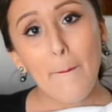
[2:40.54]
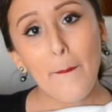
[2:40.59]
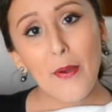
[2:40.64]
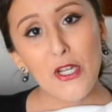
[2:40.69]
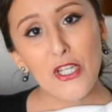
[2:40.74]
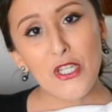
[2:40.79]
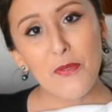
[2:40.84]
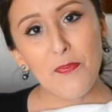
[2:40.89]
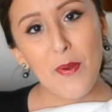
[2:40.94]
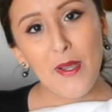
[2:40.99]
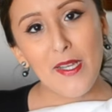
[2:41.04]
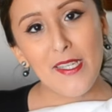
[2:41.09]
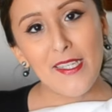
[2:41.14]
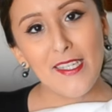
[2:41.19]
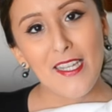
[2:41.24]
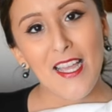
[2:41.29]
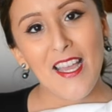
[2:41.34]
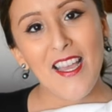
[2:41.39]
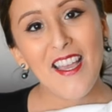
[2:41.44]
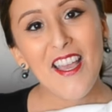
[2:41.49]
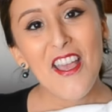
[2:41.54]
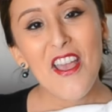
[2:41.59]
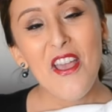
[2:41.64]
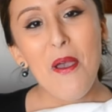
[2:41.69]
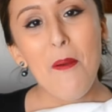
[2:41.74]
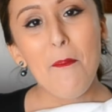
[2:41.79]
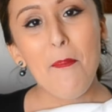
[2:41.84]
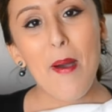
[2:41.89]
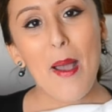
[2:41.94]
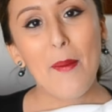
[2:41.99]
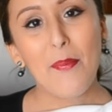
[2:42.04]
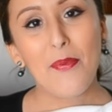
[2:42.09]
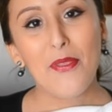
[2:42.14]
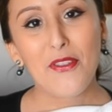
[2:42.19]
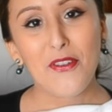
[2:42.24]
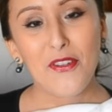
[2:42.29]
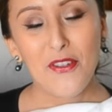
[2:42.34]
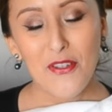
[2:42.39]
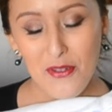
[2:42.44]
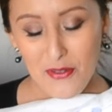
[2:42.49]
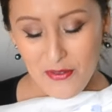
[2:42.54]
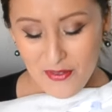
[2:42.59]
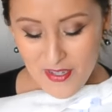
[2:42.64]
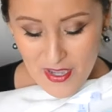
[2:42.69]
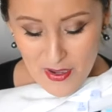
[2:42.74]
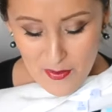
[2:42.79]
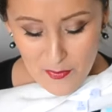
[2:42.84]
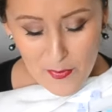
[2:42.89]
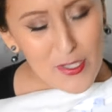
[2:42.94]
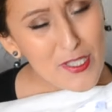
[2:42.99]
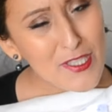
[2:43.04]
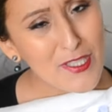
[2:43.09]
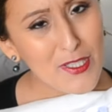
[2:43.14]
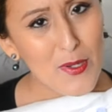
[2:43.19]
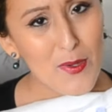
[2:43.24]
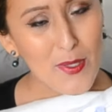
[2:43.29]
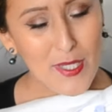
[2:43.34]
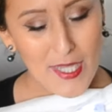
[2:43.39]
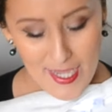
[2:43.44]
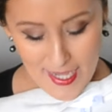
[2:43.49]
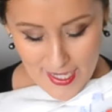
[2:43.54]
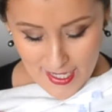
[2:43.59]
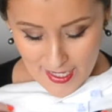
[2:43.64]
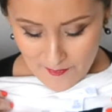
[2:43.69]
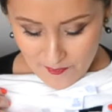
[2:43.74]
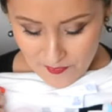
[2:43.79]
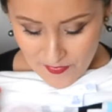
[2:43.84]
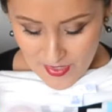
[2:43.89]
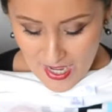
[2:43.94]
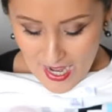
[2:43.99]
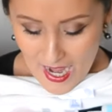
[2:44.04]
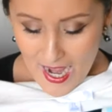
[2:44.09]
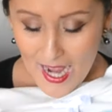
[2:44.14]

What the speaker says: push button pop through, which is okay.